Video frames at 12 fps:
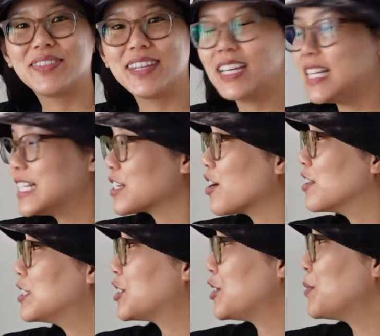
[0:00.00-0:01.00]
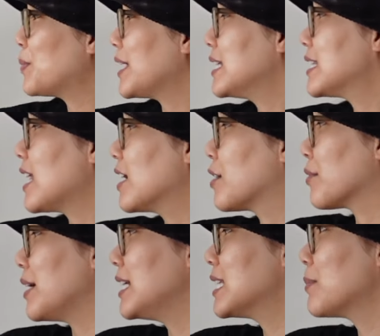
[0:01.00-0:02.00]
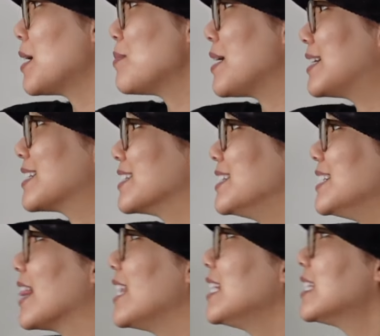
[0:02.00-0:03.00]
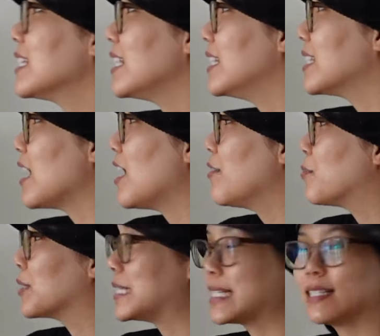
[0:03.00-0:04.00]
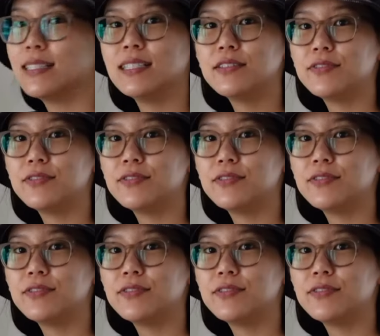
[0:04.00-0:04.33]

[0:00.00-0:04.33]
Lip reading: These are the two plants that grace my mantle. This is a Brazilian